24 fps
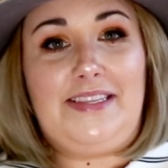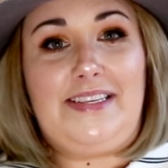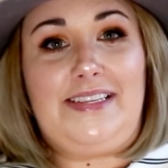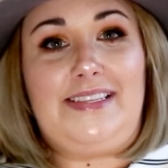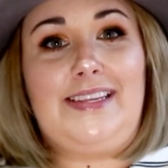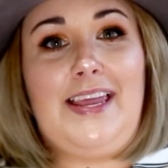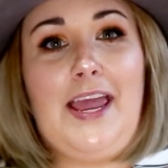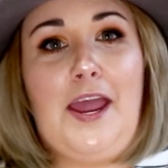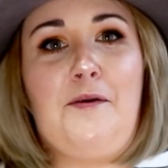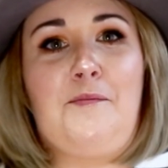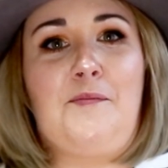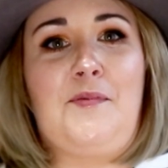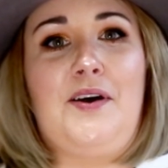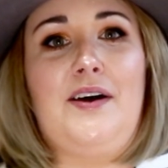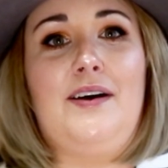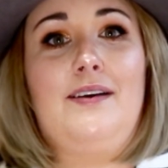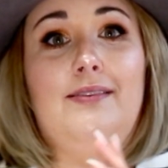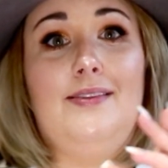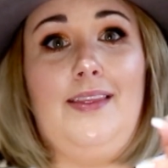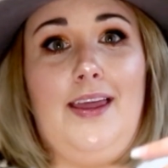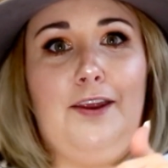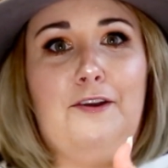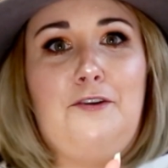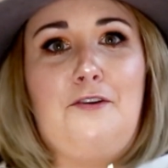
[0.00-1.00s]
this
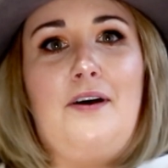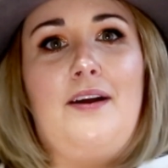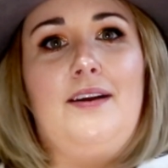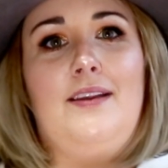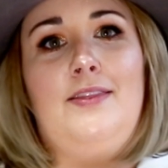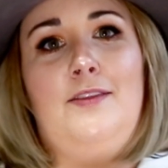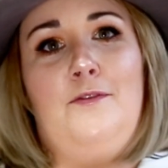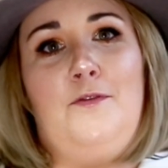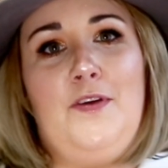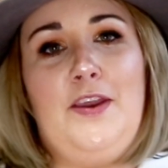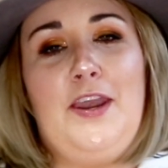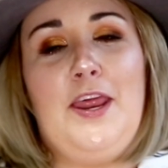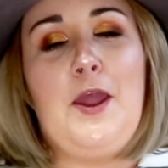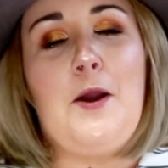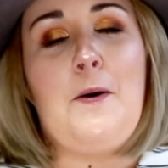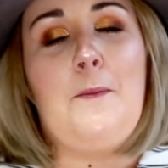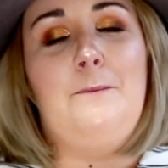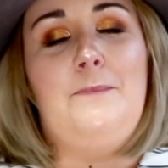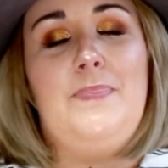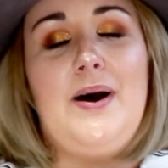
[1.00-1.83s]
camera later on in the video.